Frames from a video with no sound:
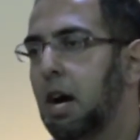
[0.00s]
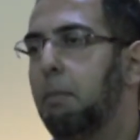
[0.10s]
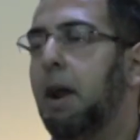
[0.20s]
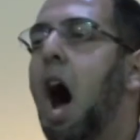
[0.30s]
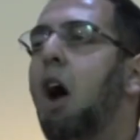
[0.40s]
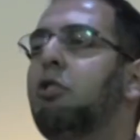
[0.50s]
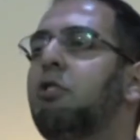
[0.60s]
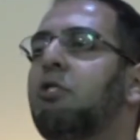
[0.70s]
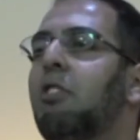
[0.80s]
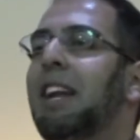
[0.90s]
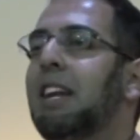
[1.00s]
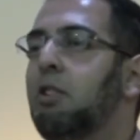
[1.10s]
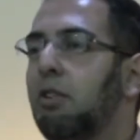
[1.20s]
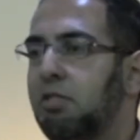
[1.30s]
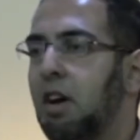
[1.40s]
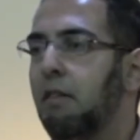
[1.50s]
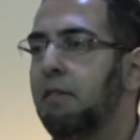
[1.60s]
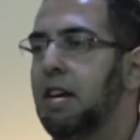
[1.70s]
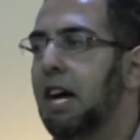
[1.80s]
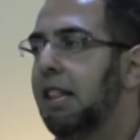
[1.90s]
But how do you surrender yourself?
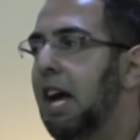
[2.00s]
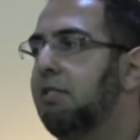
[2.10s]
There